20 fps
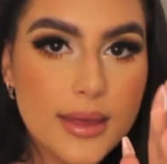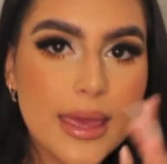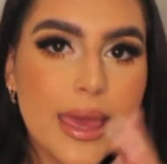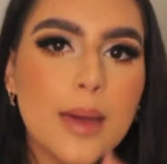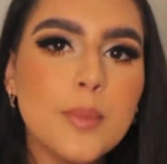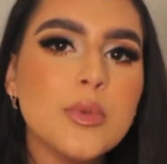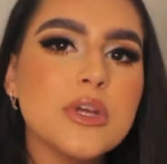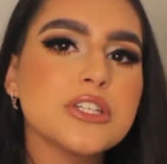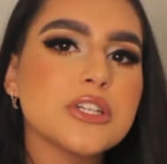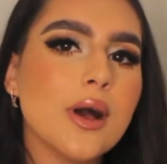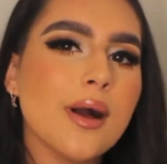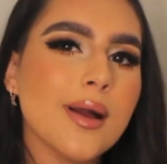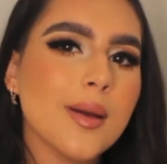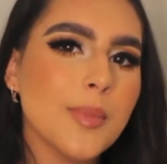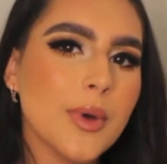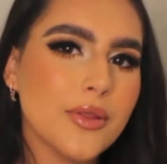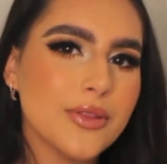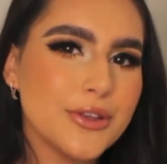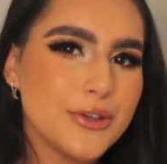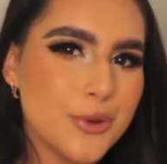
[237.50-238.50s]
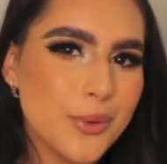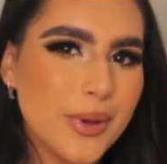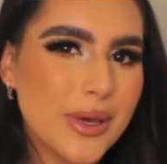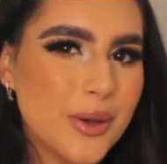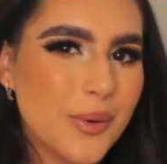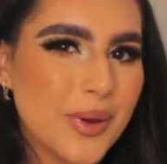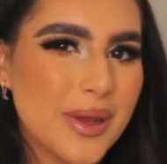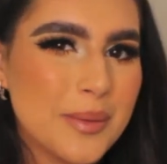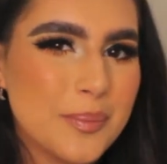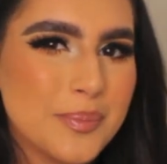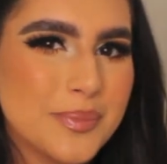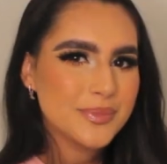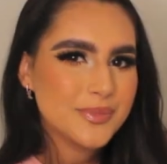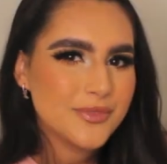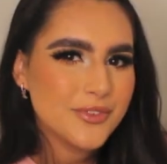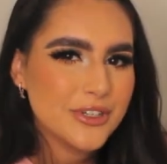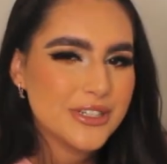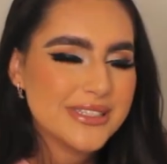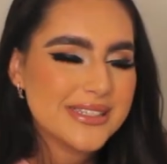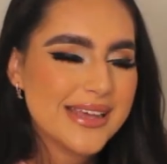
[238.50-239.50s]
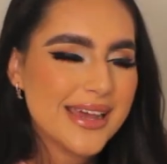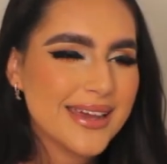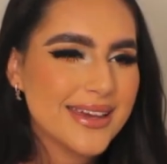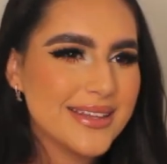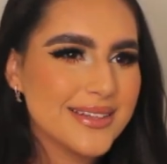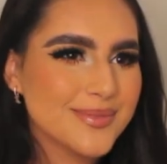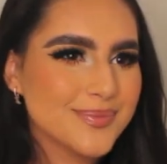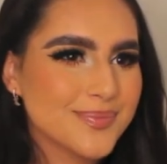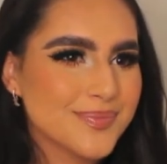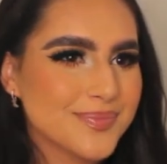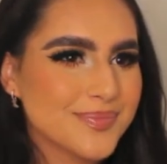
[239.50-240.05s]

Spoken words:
Can we talk about the dewy cream for a second?